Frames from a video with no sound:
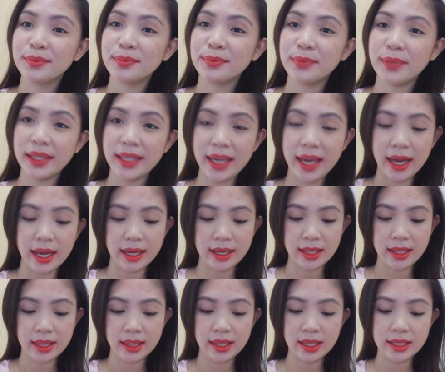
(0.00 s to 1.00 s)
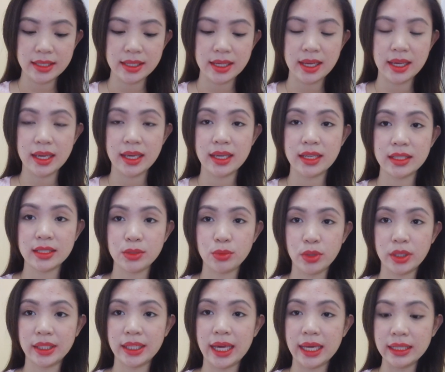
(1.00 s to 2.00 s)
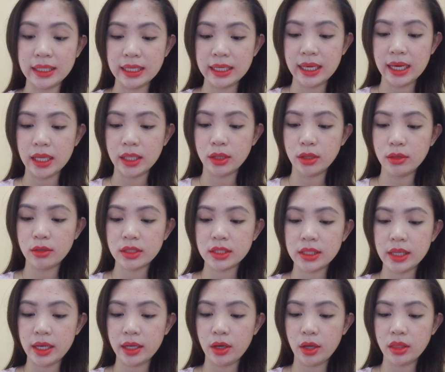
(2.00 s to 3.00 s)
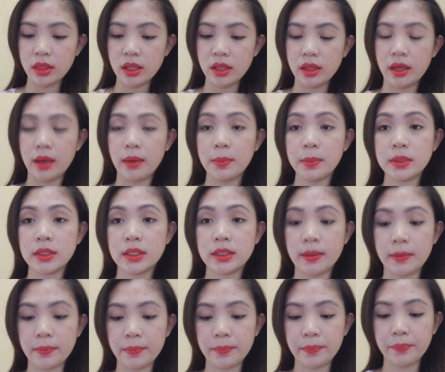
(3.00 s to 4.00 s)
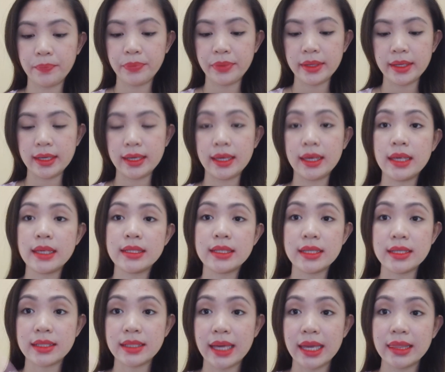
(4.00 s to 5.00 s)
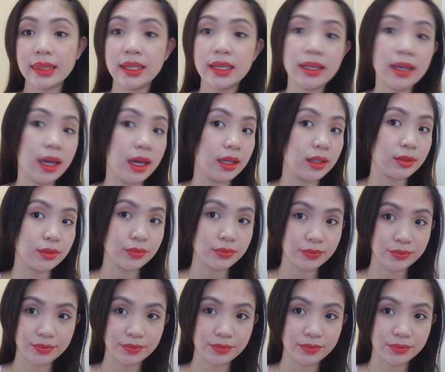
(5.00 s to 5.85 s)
But yeah, this is what Candy Cane looks like on the lips. This is Candy Cane.